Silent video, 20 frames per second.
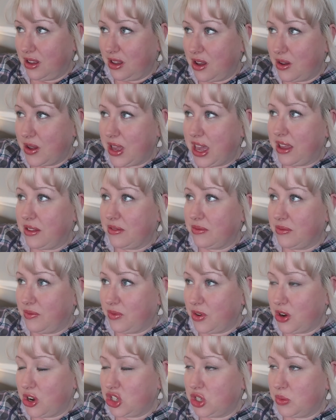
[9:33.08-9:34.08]
Okay,
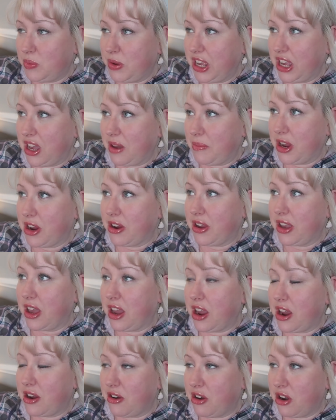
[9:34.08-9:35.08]
furniture pickup
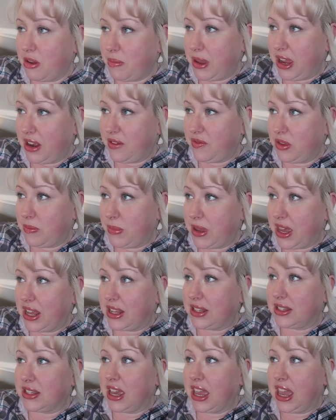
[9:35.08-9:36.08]
area. I'd already paid for the
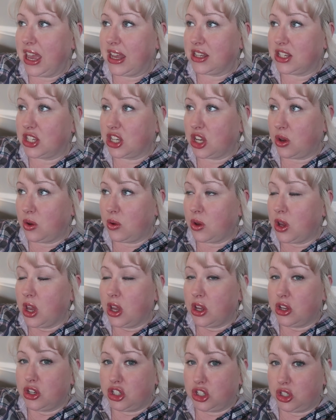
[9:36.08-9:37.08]
beds. I had to go
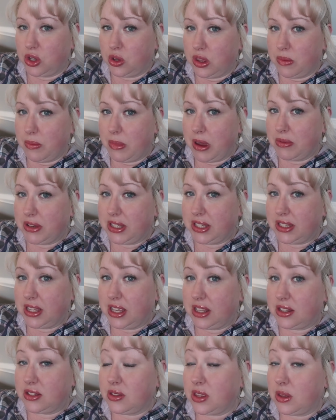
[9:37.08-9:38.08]
show them my
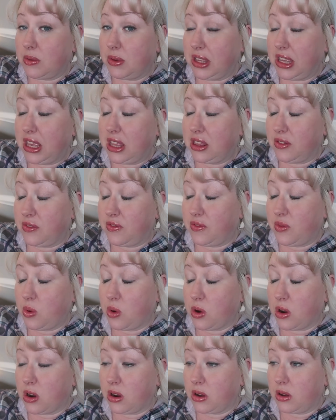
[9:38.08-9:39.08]
receipt so they would get the
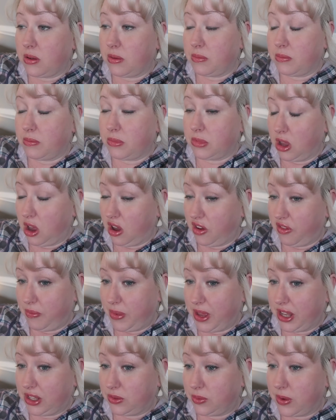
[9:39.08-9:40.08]
four
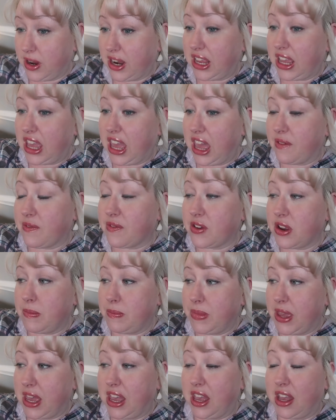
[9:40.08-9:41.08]
loft beds ready. Every
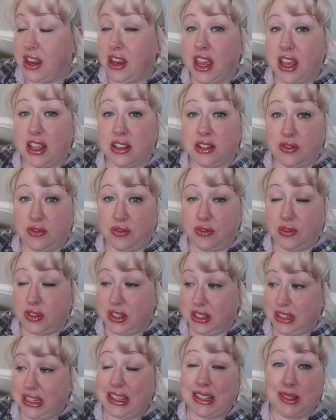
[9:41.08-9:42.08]
bed has
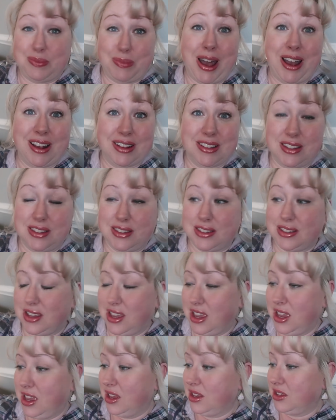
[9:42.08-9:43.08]
six boxes.
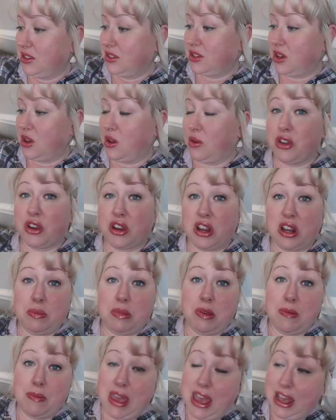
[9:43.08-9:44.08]
So they're gonna
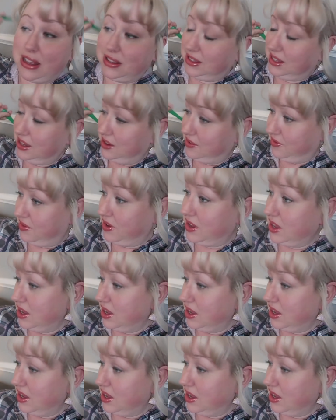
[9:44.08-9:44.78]
be massive.